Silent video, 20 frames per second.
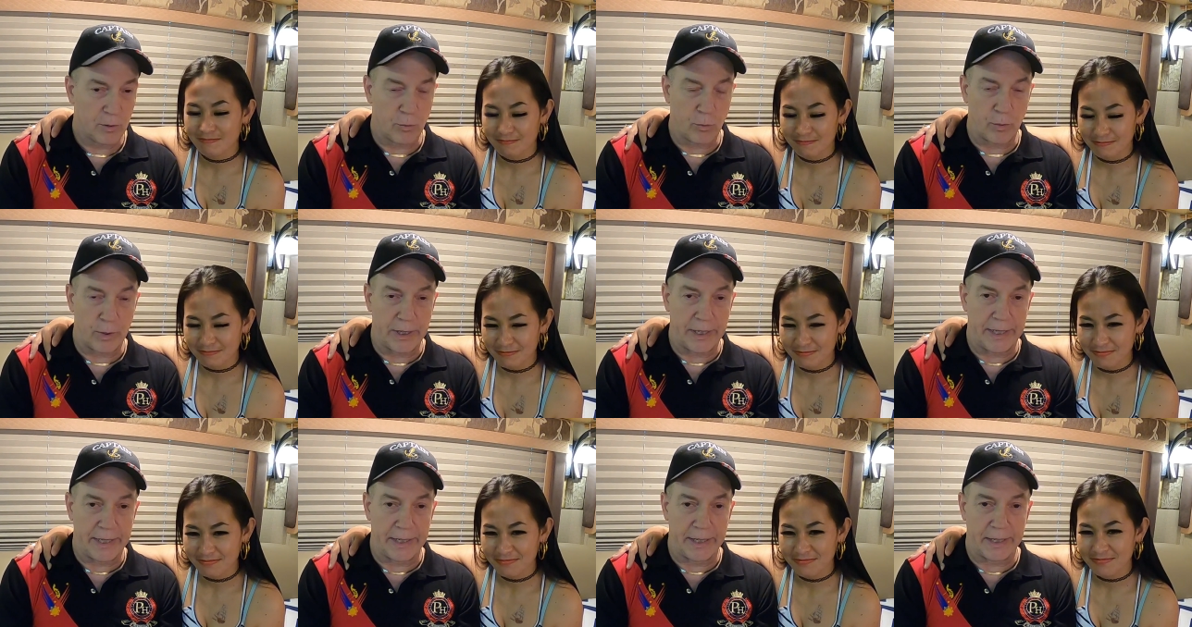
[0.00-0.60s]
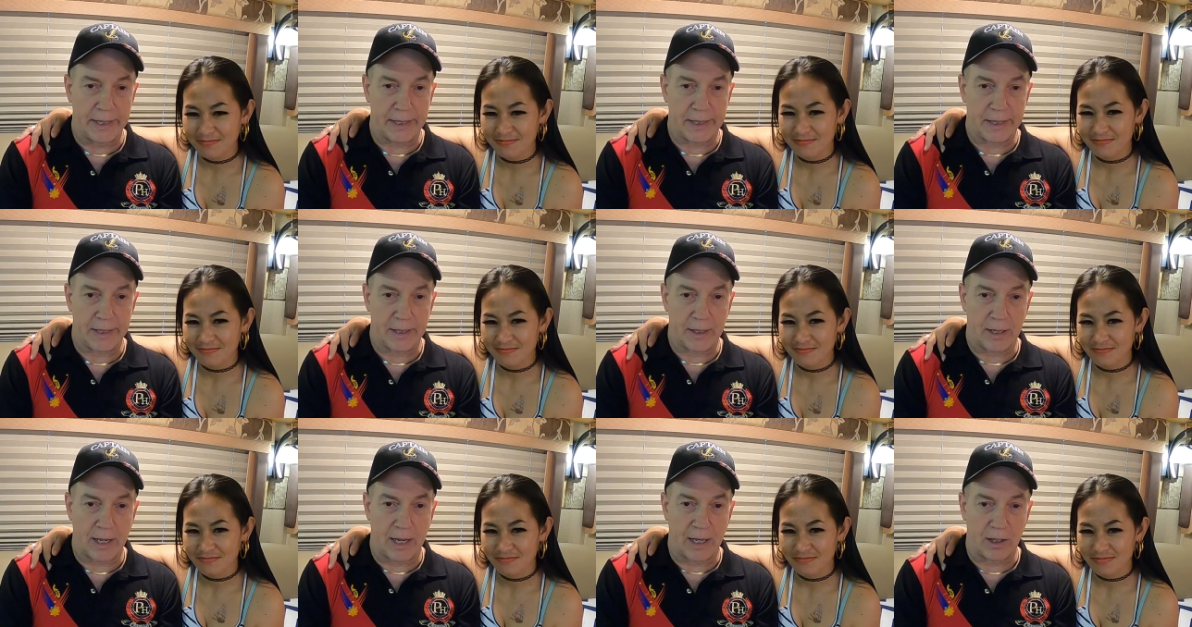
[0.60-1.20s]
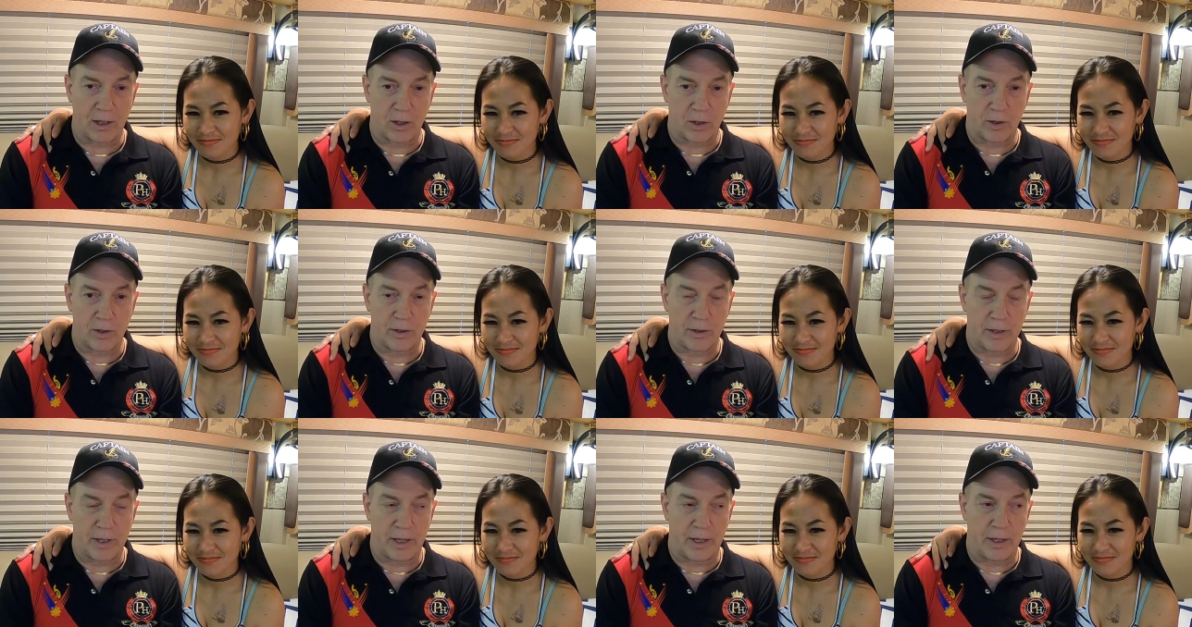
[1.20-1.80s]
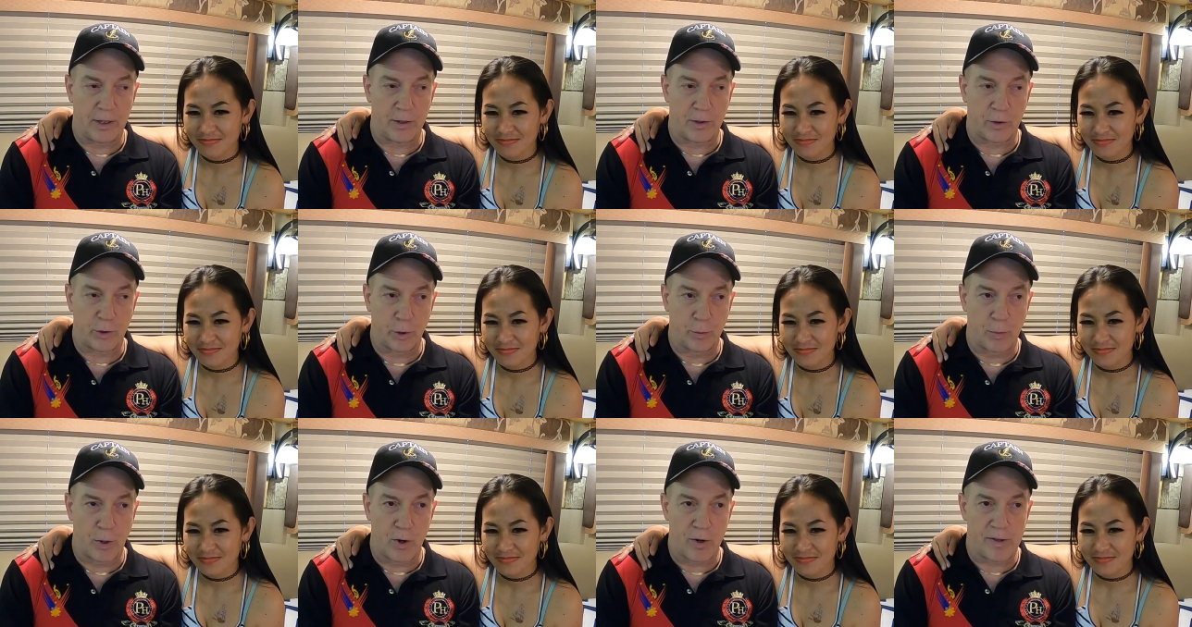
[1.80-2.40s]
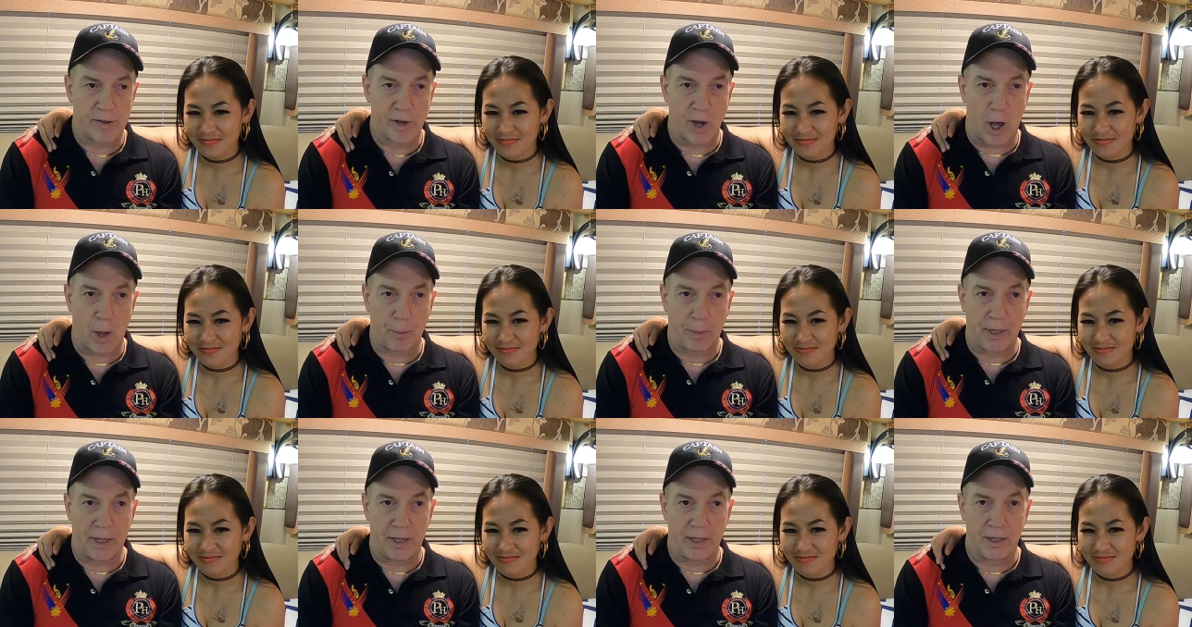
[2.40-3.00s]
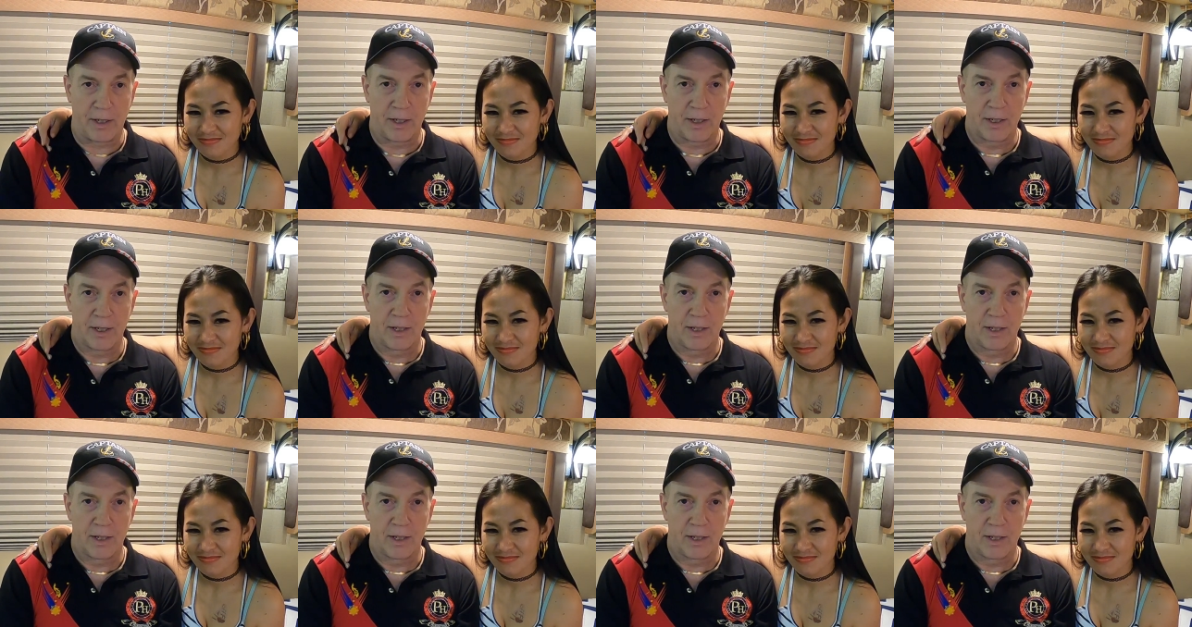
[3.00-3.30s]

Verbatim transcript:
Speaker 1: We had learned that through boat shopping,